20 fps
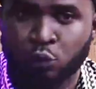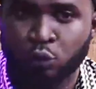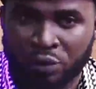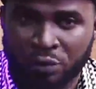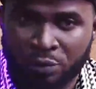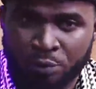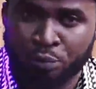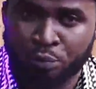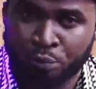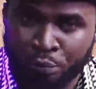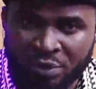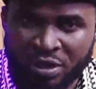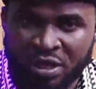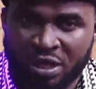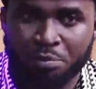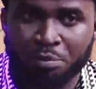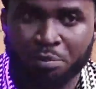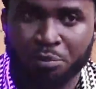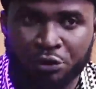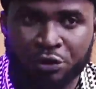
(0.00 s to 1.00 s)
will
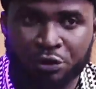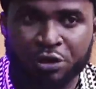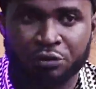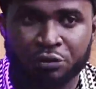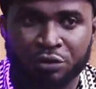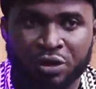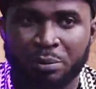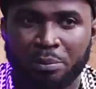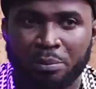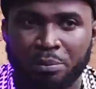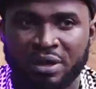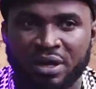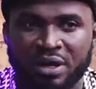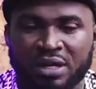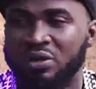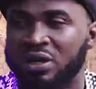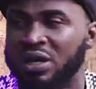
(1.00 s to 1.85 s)
keep money into their pocket so